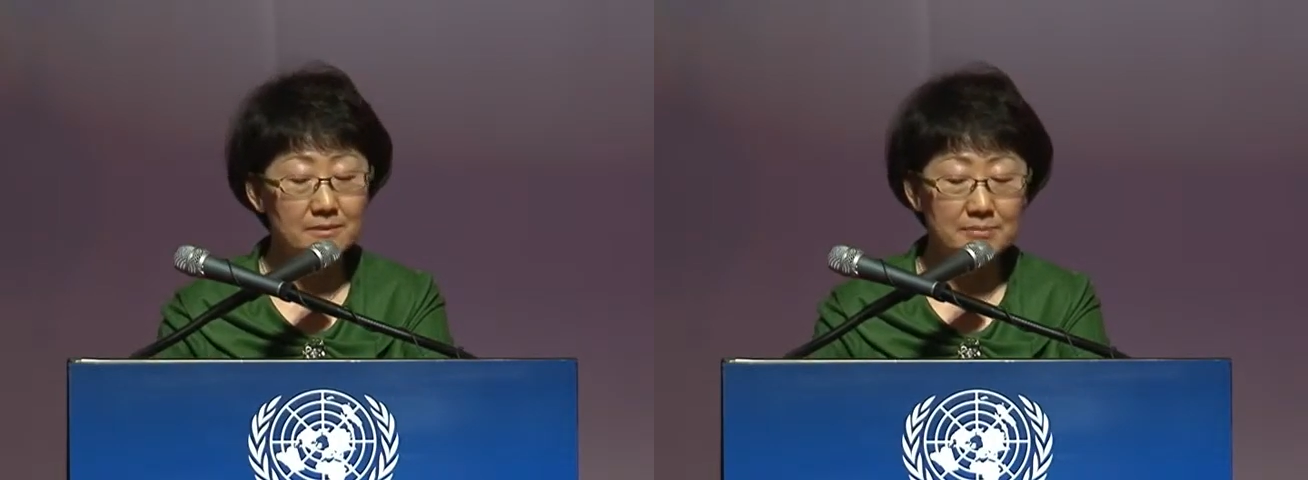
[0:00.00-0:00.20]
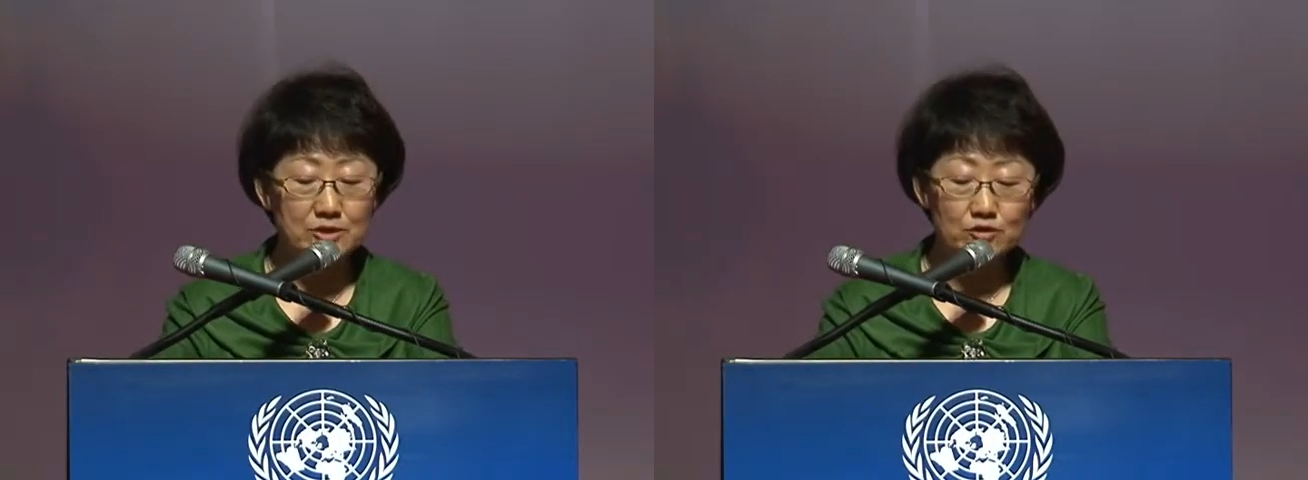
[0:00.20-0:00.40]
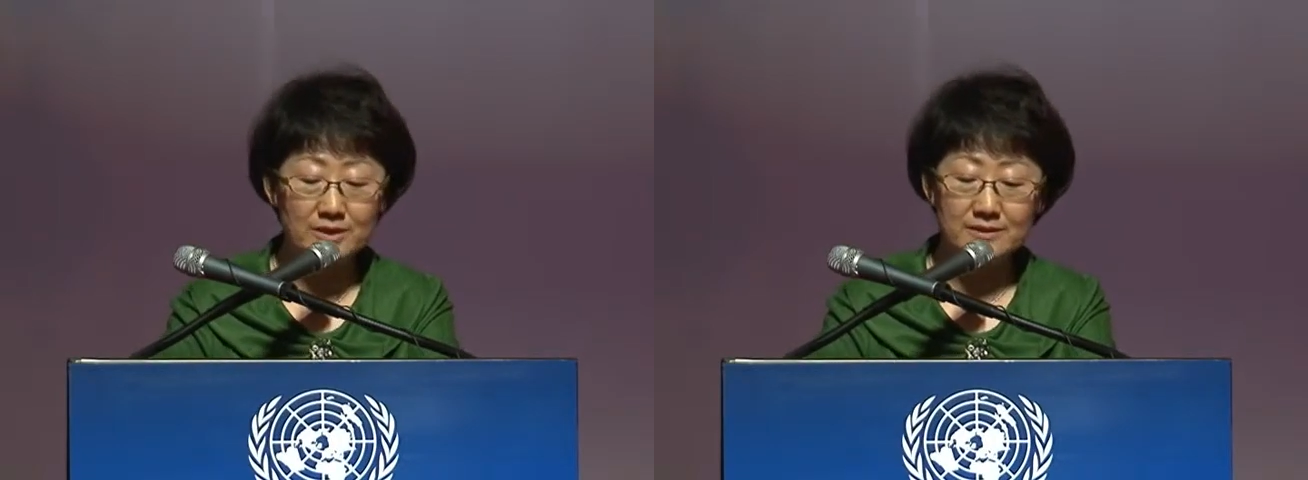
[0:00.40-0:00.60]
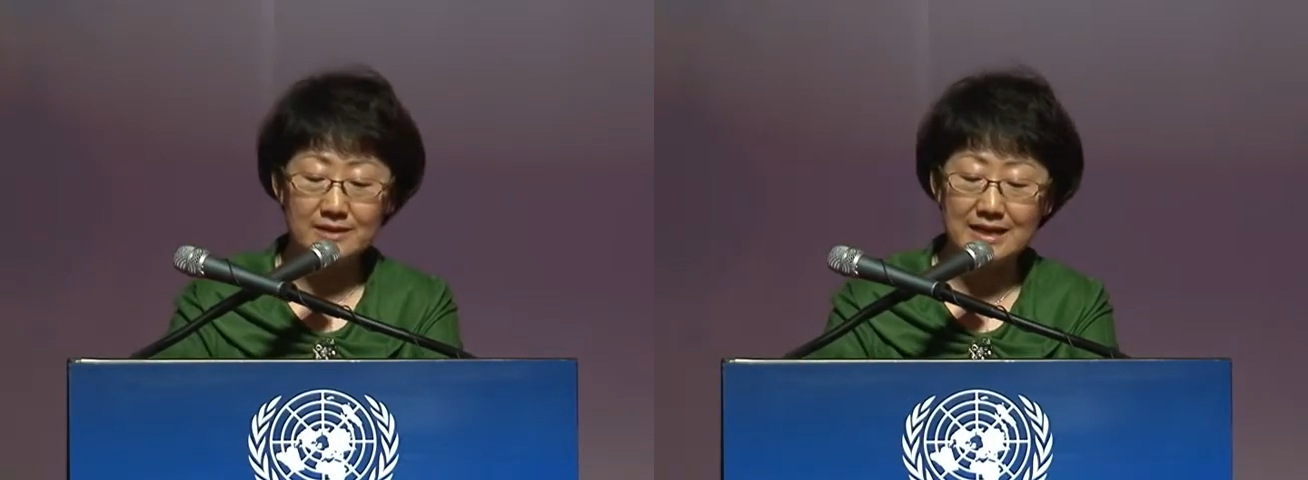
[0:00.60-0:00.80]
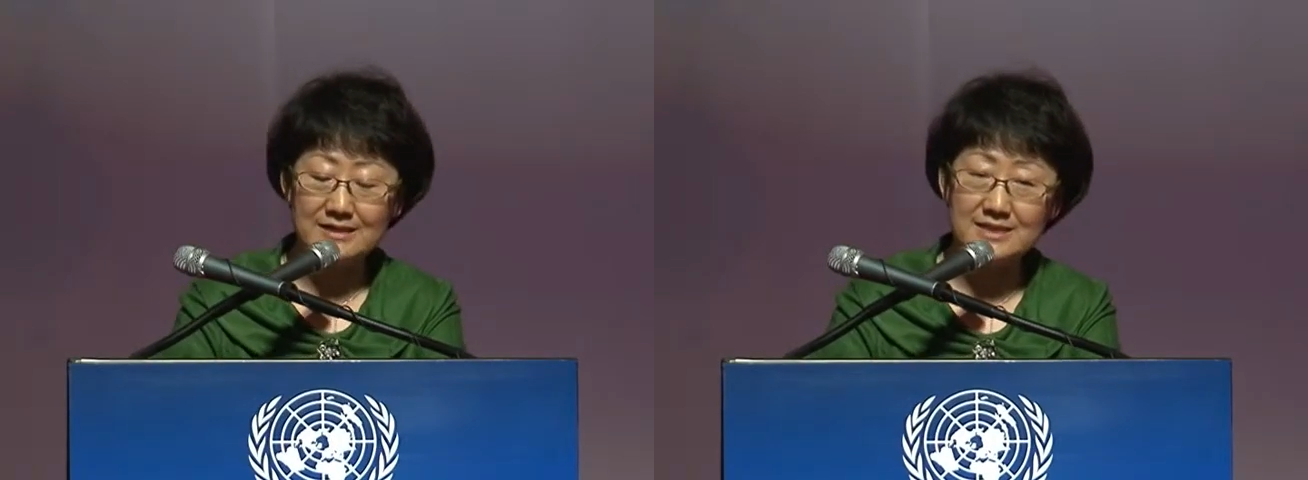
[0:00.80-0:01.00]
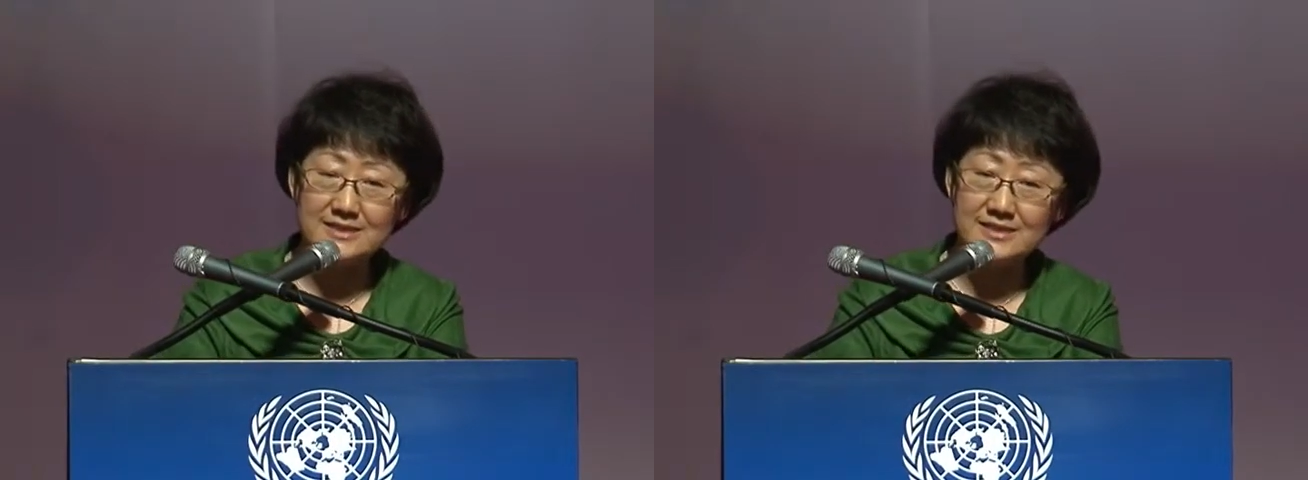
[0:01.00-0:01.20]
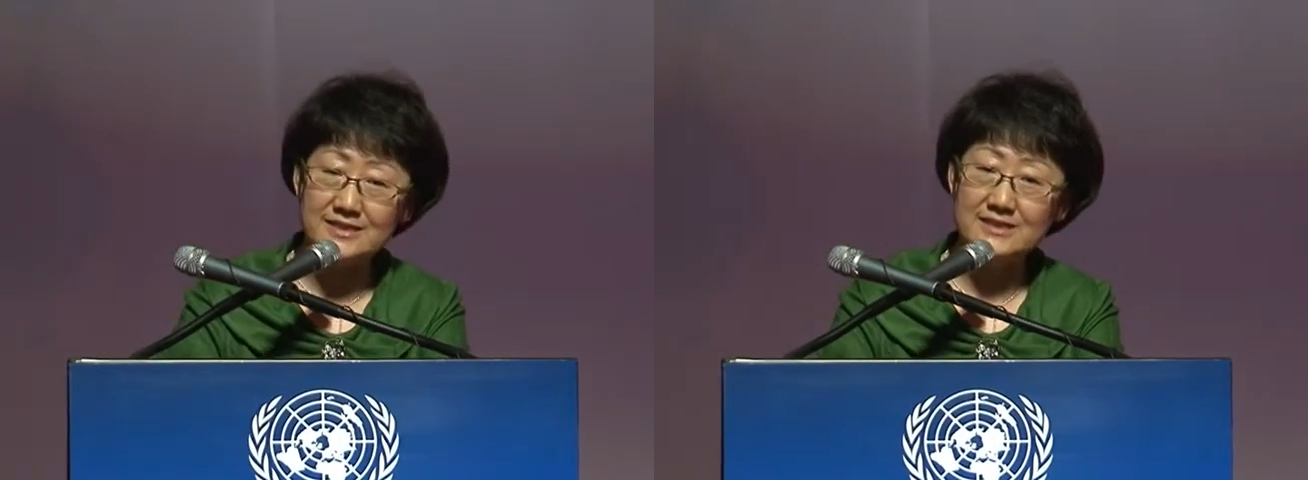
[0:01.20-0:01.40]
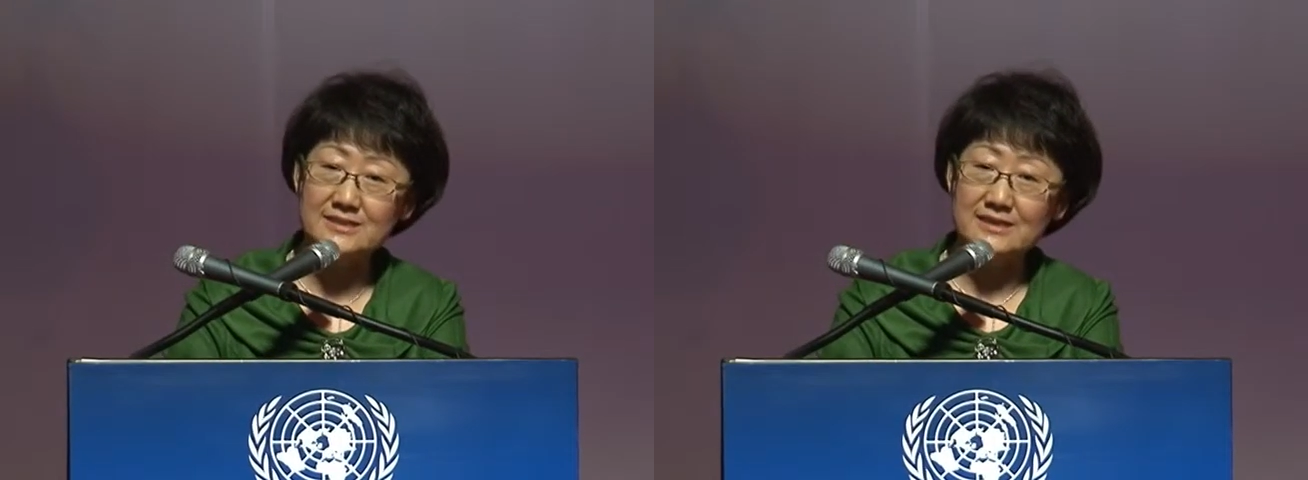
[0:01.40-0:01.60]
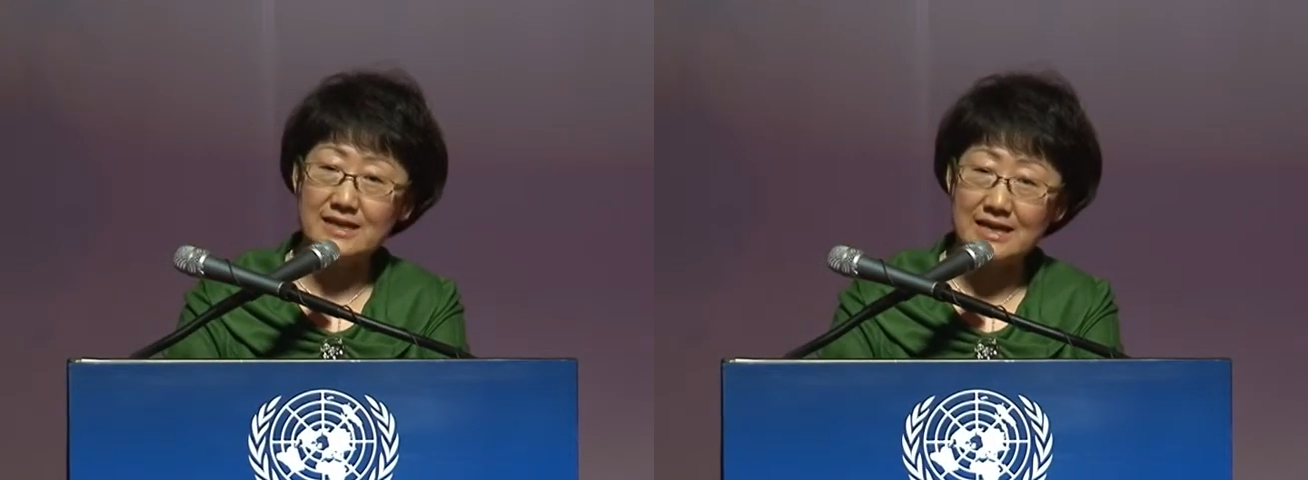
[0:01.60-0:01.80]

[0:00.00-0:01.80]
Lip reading: between LLDCs,